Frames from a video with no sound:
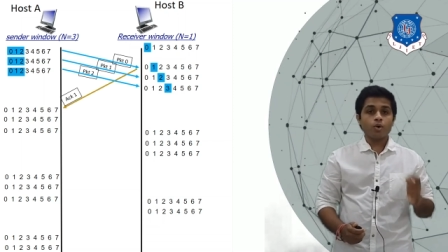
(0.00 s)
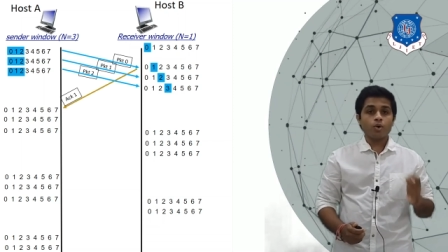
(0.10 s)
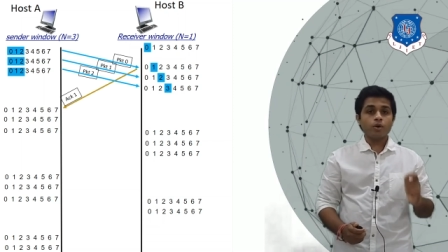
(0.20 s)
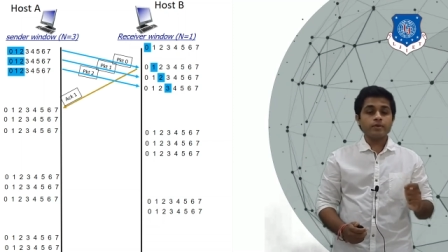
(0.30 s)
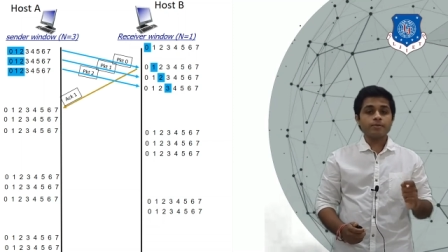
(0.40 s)

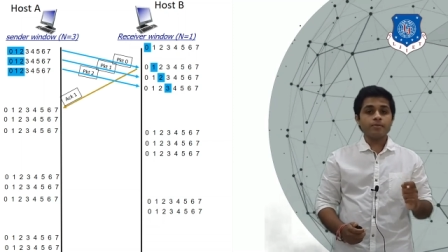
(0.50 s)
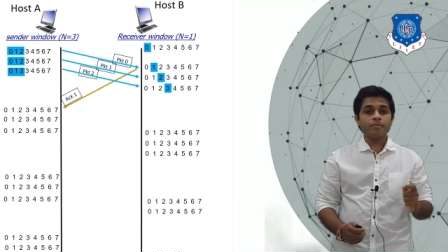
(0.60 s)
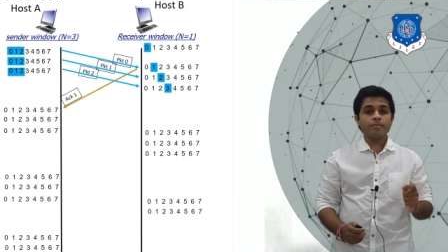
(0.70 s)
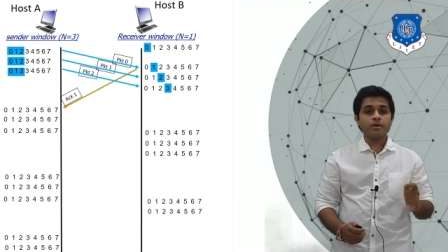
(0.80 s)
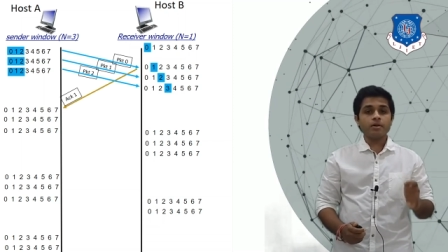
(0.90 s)
Always
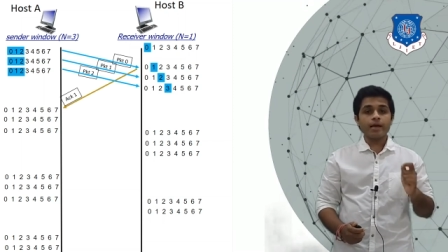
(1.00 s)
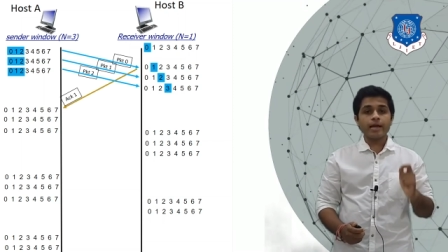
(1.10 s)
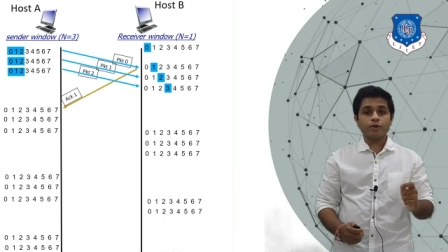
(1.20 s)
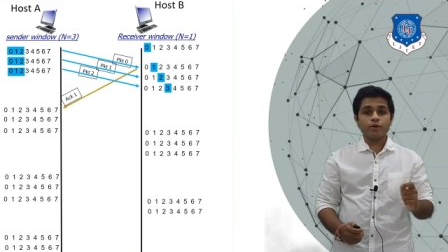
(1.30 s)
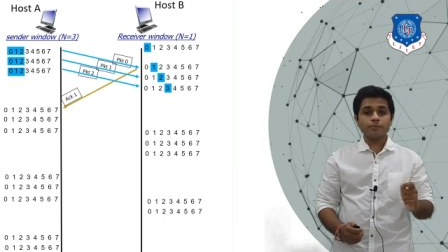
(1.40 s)
remember the
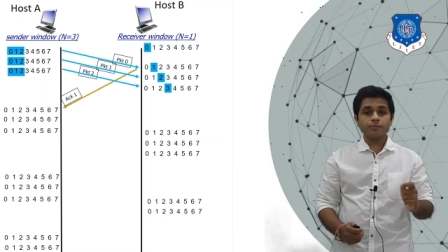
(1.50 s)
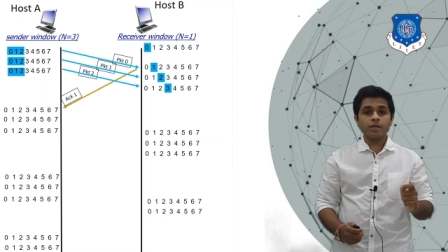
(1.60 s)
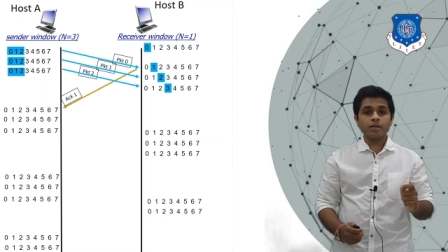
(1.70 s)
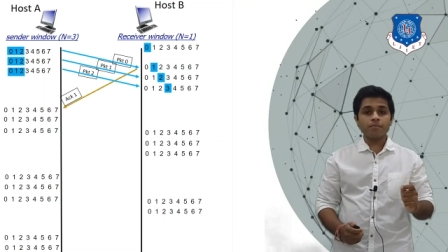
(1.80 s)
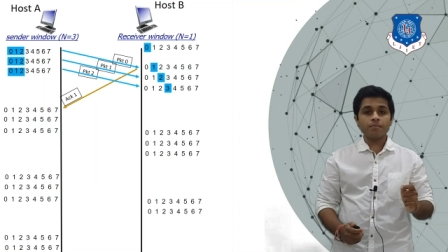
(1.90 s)
acknowledgement
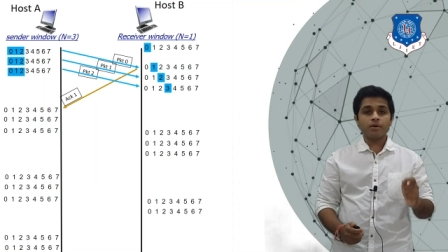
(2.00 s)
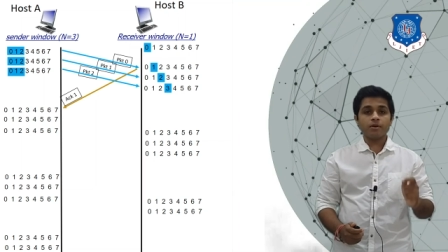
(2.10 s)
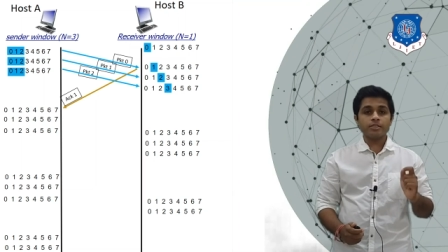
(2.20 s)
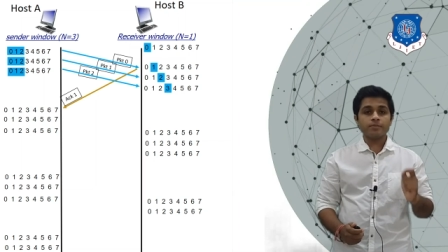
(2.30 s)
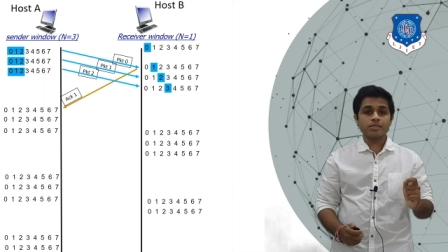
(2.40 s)
number
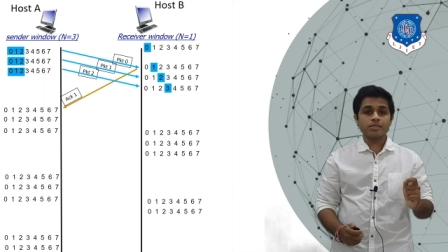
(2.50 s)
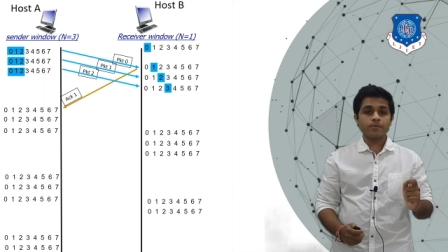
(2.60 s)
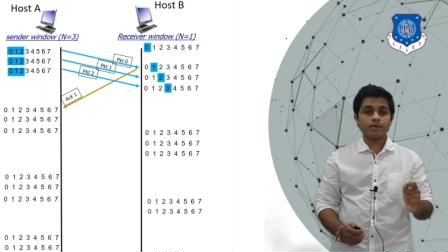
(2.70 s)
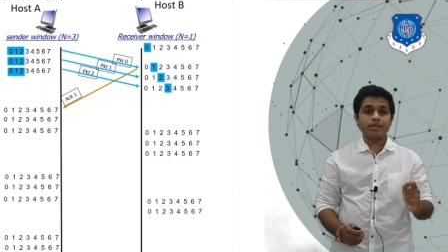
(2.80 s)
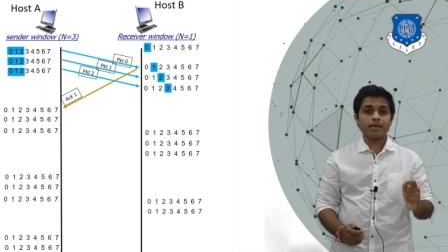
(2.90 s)
is plus
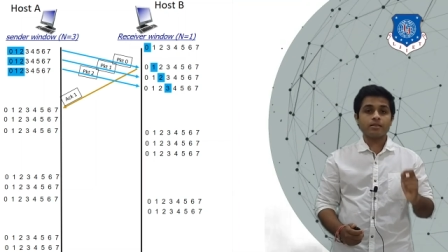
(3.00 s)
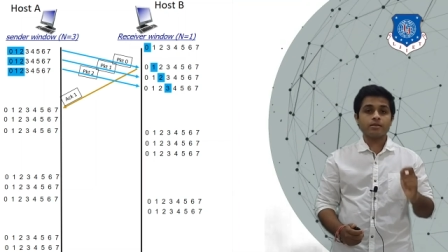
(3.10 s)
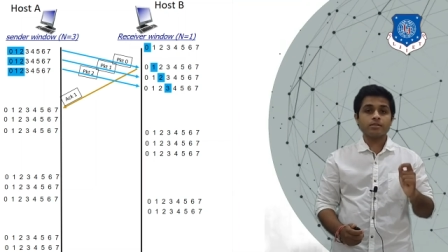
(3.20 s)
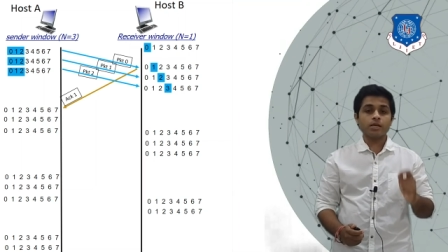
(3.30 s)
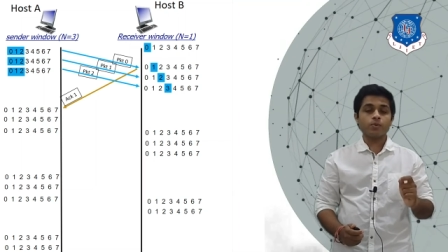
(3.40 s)
1 than the
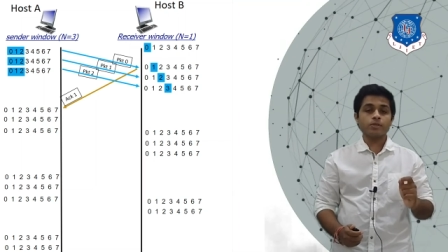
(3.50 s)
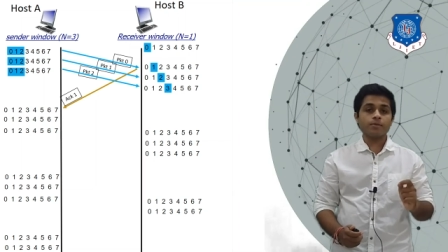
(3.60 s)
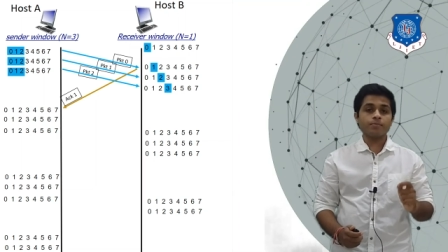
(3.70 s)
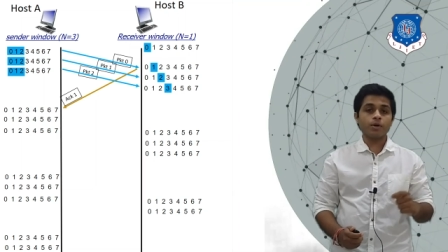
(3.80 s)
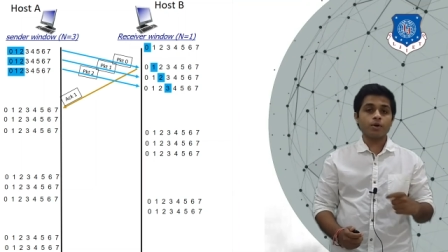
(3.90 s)
sequence
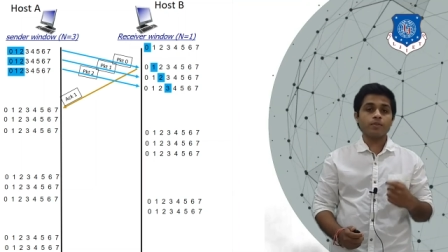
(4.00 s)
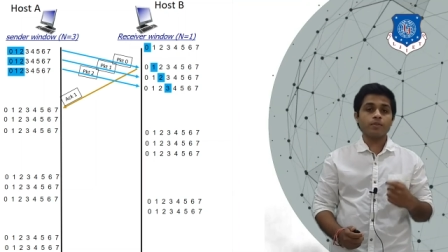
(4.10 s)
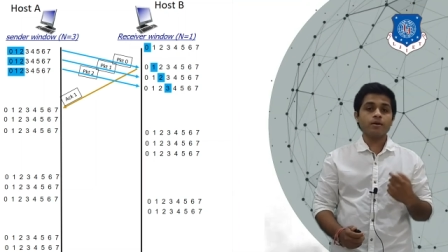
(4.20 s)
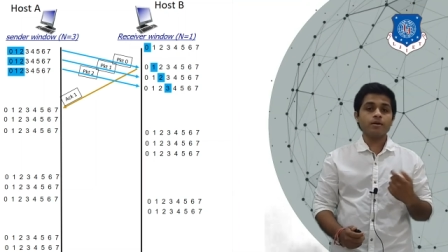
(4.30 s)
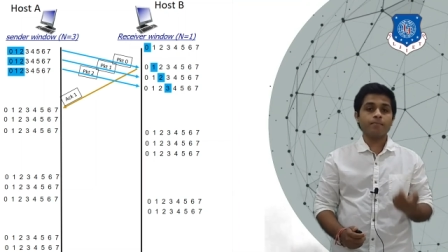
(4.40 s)
number of
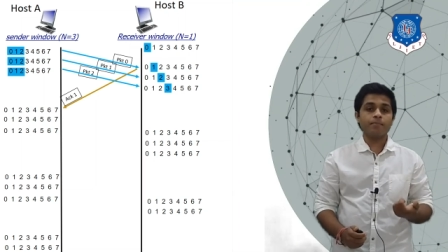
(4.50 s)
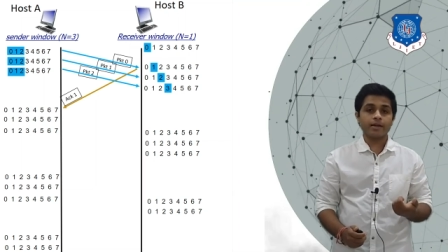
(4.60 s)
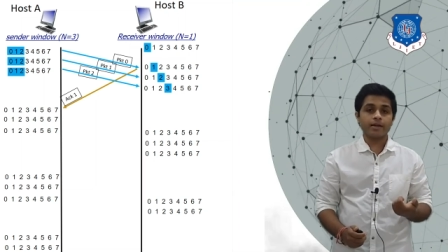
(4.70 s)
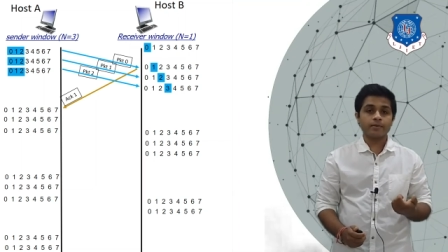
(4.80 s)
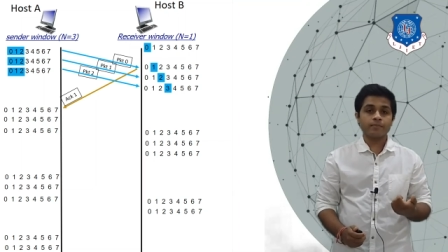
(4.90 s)
the packet.